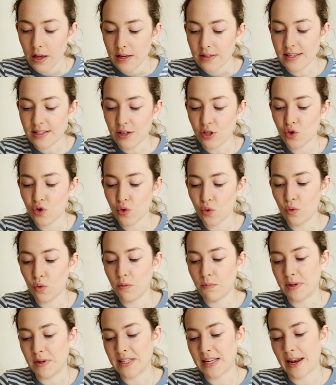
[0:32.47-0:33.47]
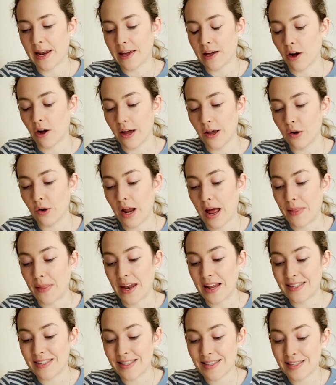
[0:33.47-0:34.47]
central metallic ion and
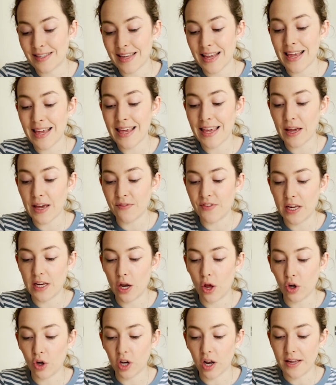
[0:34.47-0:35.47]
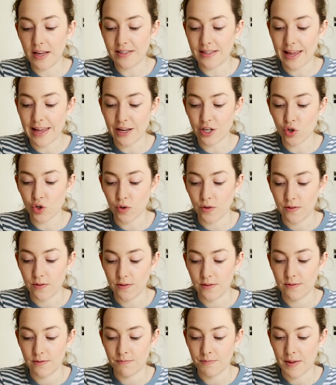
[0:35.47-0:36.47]
then a sea of delocalized
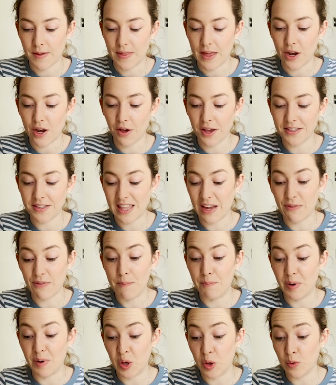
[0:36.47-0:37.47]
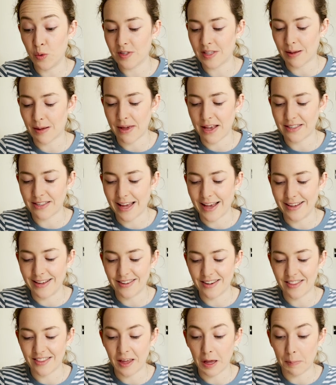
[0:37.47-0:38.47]
electrons. And they're nice, they're in blue, so that makes that
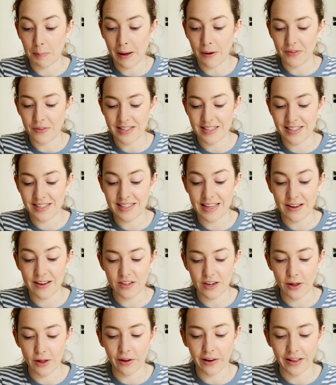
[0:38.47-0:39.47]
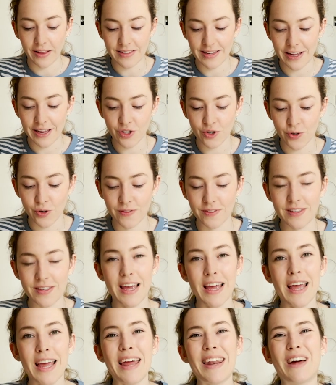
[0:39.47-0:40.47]
easier to think about, the sea of delocalized electrons.
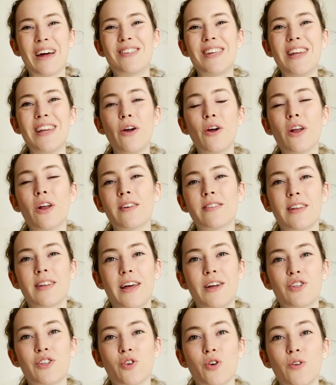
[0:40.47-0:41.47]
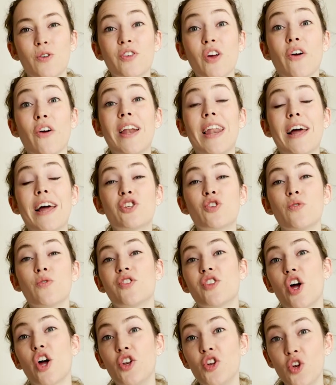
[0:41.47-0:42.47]
Now, delocalized electrons are
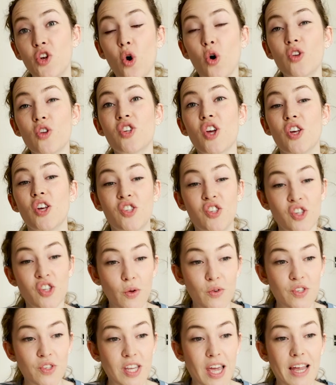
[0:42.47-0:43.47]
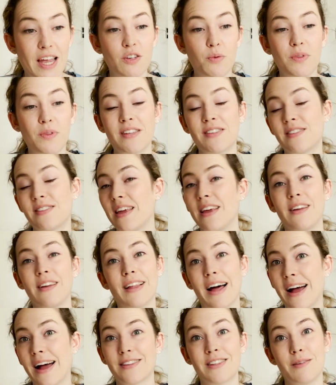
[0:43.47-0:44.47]
electrons that are not associated with a
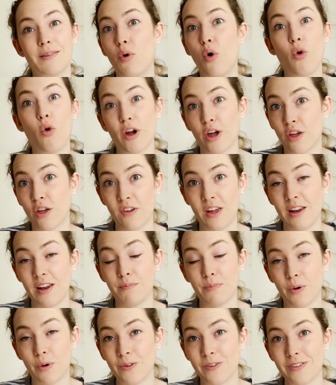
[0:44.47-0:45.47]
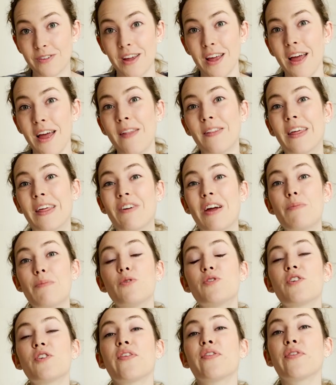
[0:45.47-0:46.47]
single atom or a covalent bond. They're
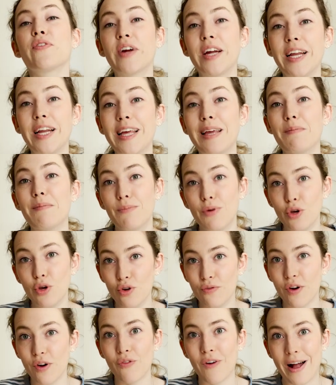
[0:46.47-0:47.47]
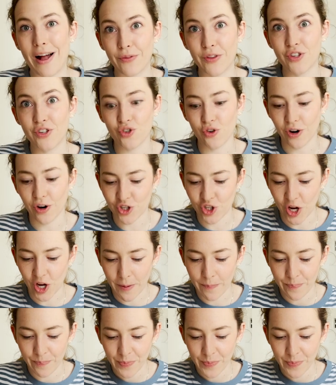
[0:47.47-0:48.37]
able to freely move around the structure.